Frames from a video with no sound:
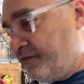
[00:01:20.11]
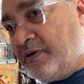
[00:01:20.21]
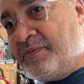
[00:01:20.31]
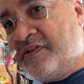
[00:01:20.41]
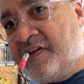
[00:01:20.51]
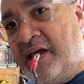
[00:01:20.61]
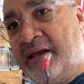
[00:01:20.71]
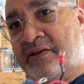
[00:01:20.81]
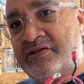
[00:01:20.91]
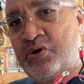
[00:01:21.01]
from the
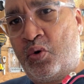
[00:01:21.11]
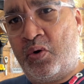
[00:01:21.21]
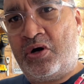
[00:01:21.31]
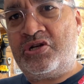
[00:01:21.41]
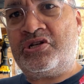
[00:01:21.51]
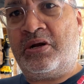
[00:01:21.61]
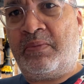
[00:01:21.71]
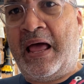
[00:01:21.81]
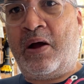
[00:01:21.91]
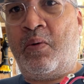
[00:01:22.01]
tank. There's an orange and a
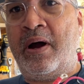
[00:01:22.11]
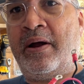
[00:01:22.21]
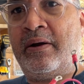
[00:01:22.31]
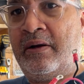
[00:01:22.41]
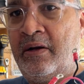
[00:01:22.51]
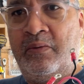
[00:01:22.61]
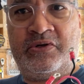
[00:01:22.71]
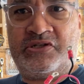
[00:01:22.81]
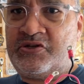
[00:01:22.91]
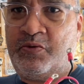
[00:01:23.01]
black wire,
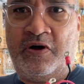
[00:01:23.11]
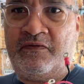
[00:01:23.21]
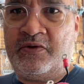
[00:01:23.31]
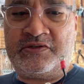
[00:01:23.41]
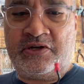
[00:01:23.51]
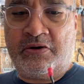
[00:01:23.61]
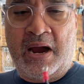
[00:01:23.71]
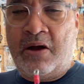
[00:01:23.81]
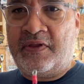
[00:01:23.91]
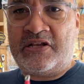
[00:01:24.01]
which is 12 volts and
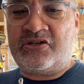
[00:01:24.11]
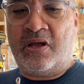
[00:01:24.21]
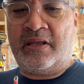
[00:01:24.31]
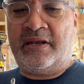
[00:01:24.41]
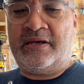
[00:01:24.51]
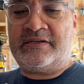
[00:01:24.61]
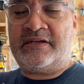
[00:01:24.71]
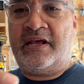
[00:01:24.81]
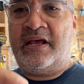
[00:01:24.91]
ground. That's all it is.